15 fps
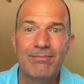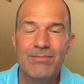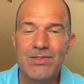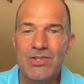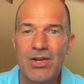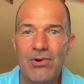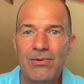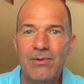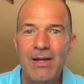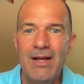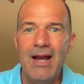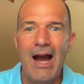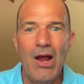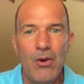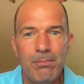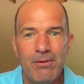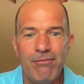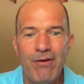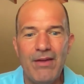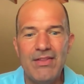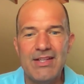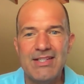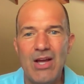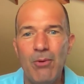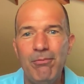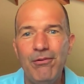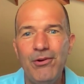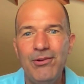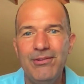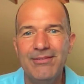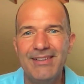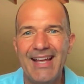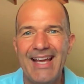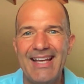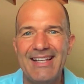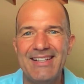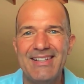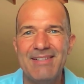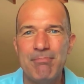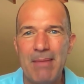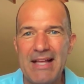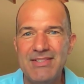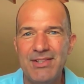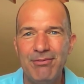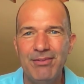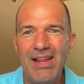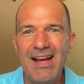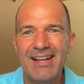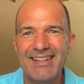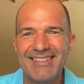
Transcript: So I hope you find this helpful and best of luck.